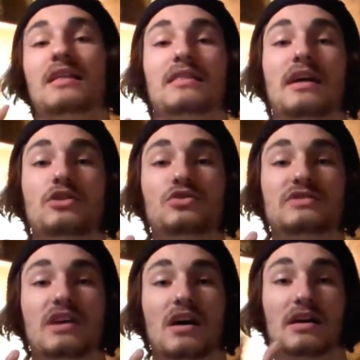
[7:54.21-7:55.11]
Then you
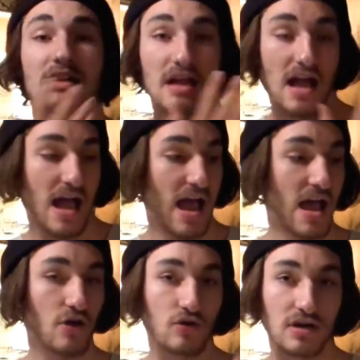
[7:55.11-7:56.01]
sign
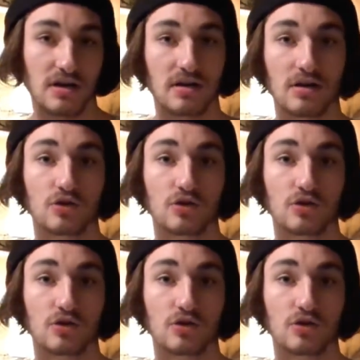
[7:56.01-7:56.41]
area.